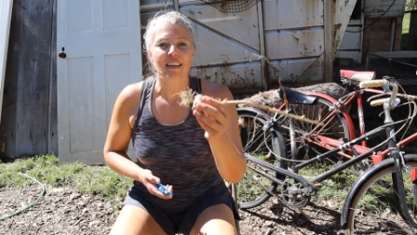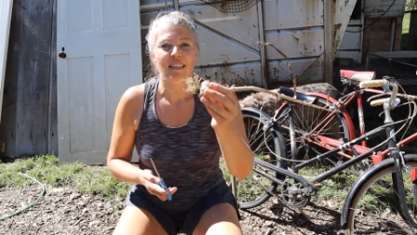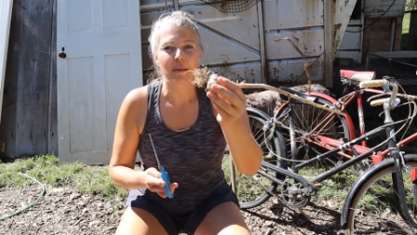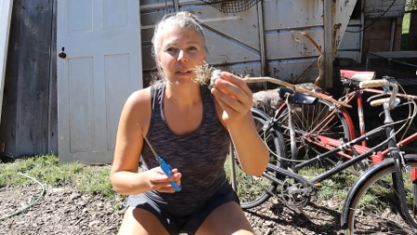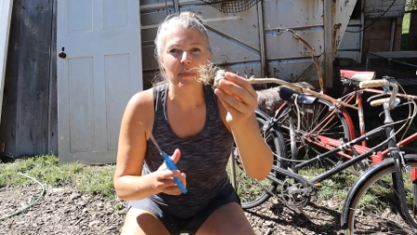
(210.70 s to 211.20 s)

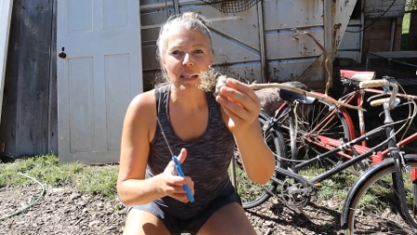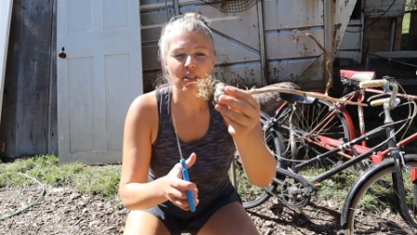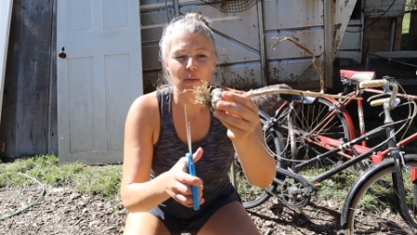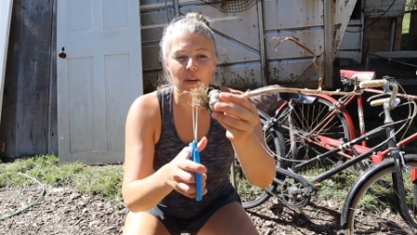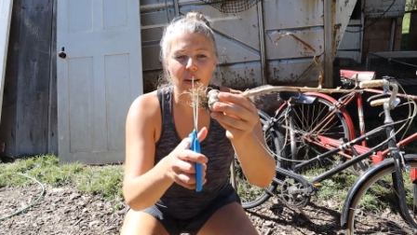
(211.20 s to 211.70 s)
So you want to make
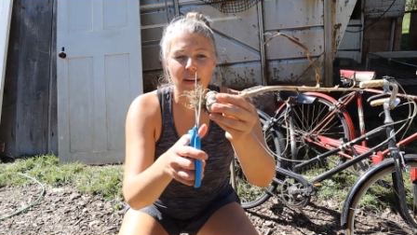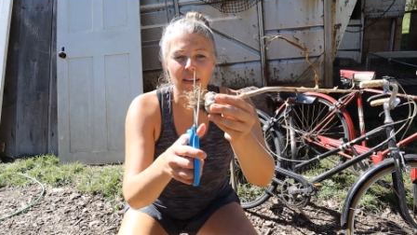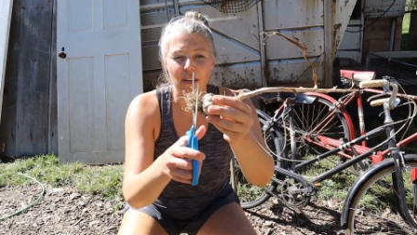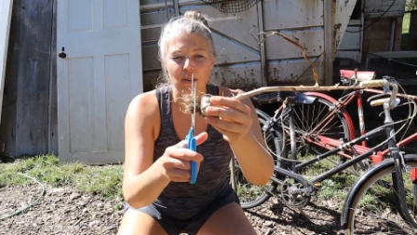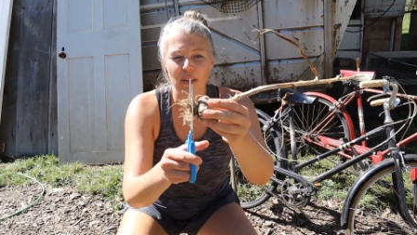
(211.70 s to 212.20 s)
sure
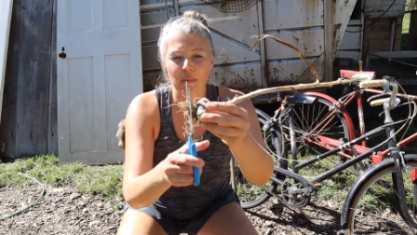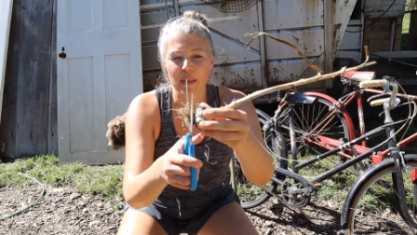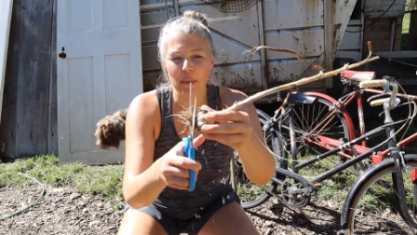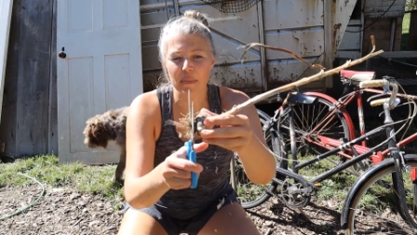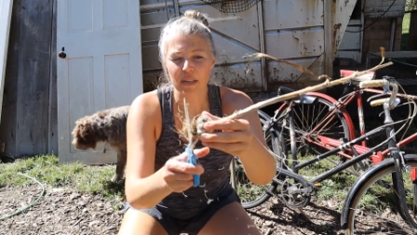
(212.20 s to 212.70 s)
that you clip
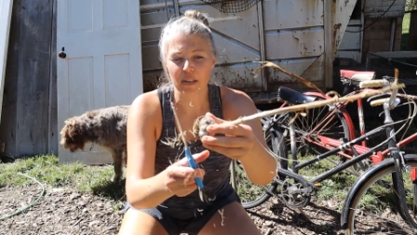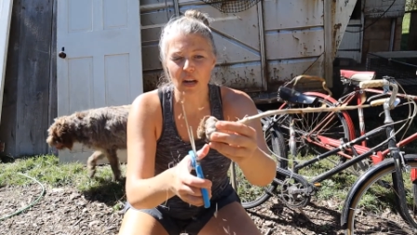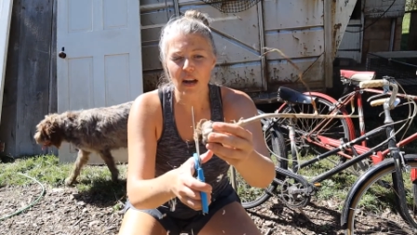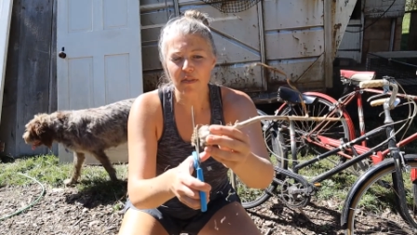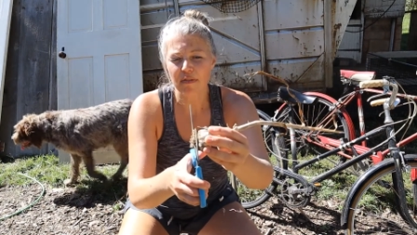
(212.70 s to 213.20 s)
that beard
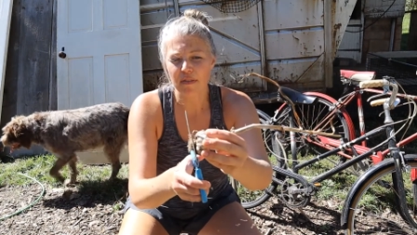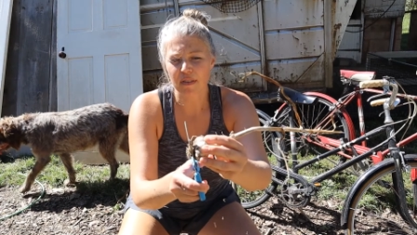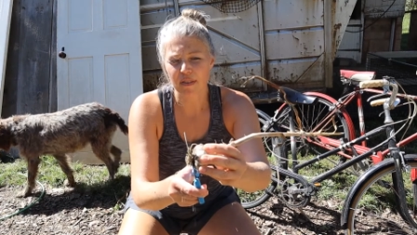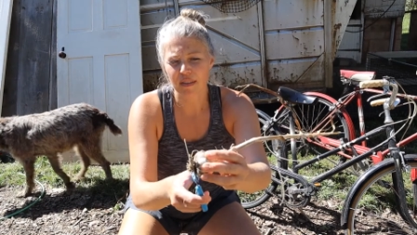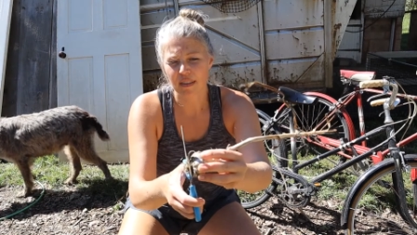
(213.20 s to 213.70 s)
off,
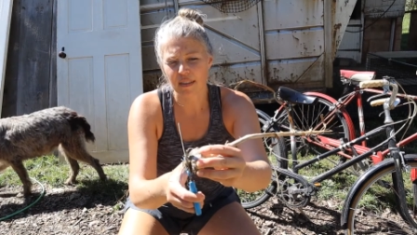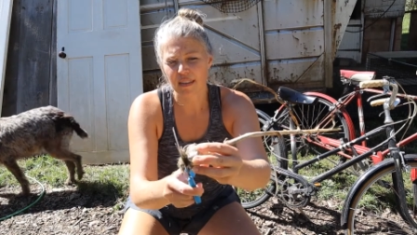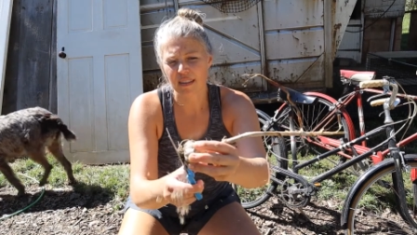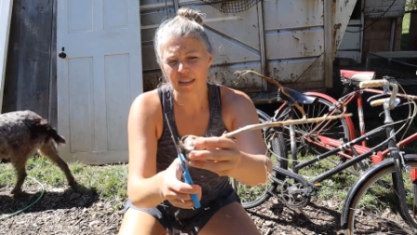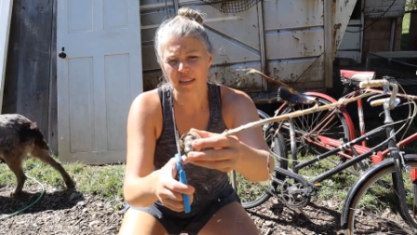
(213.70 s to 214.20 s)

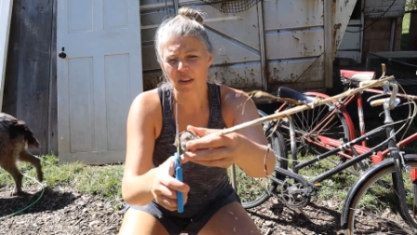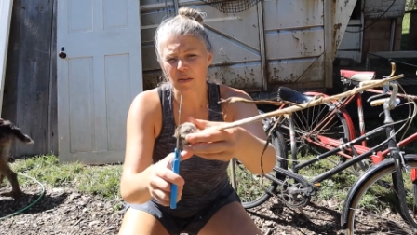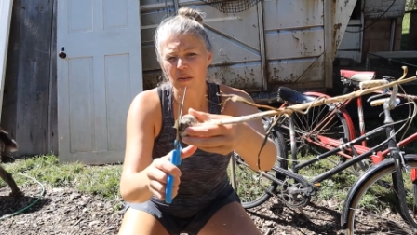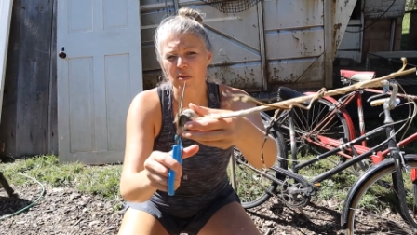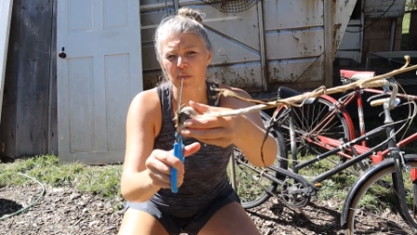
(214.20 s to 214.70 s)
all
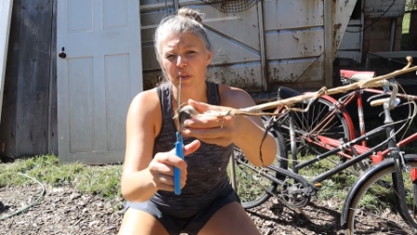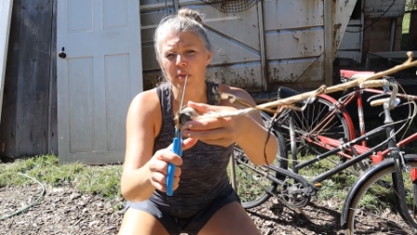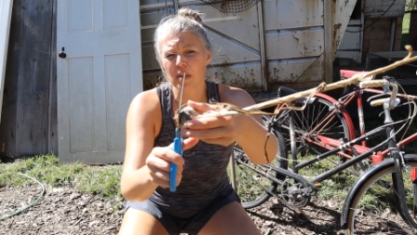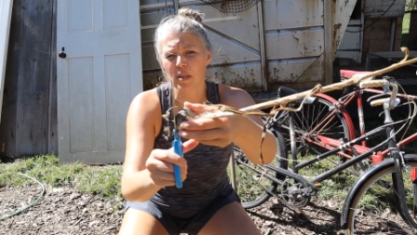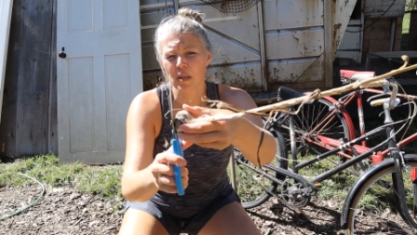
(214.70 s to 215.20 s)
those
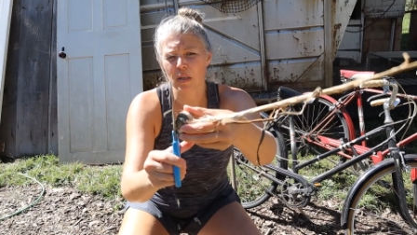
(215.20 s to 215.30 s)
roots.